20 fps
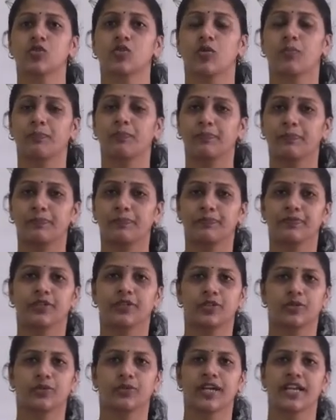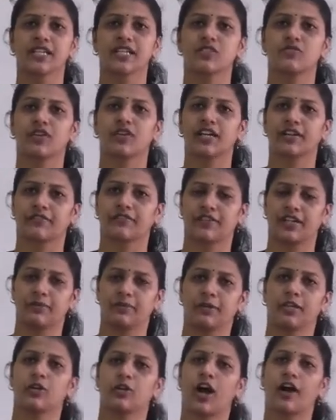So today's work
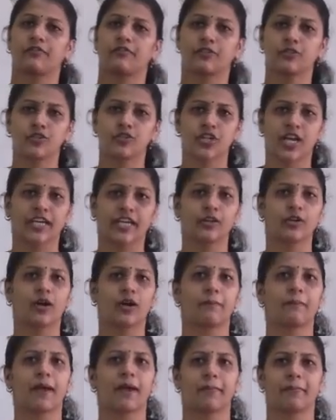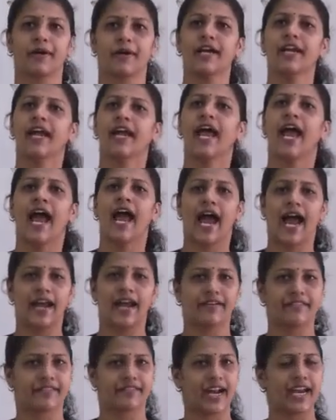will be, you have to check your paper
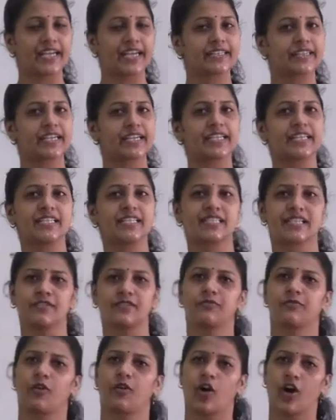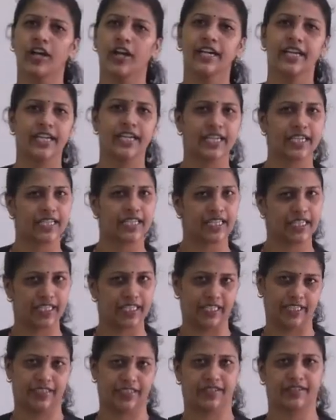and write the reason for
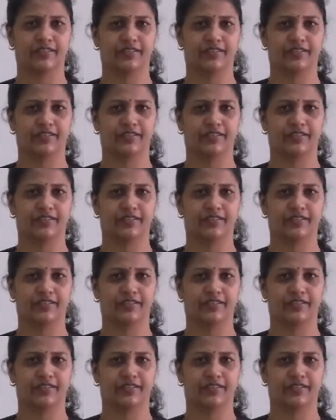it.